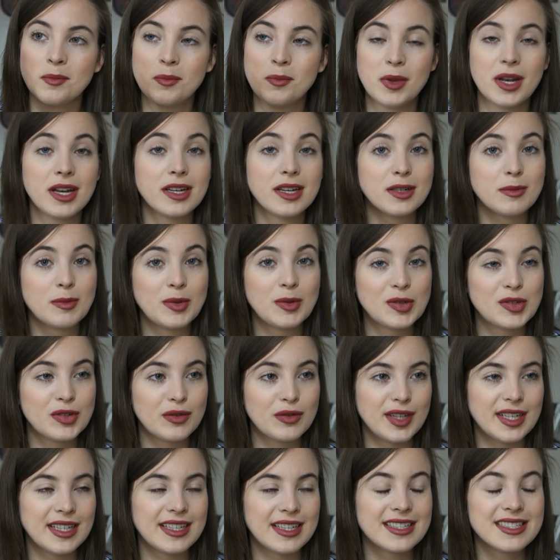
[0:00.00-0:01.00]
been in the mood to
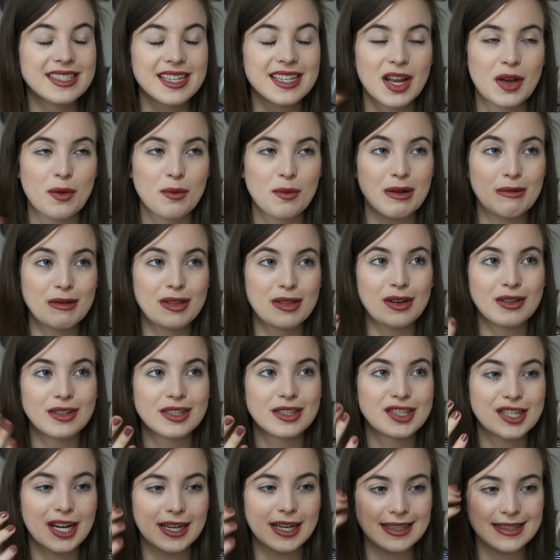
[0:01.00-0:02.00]
read it, what with all
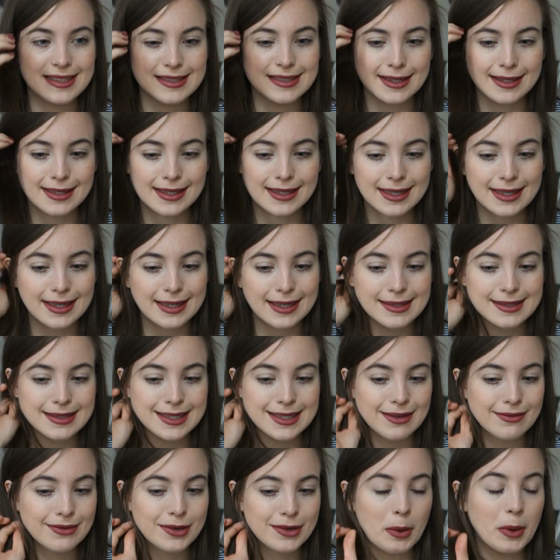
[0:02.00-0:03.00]
the Chinese studying and
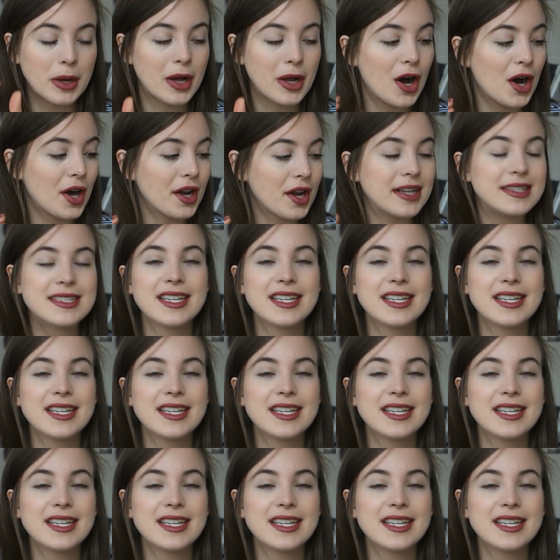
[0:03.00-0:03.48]
stuff going on.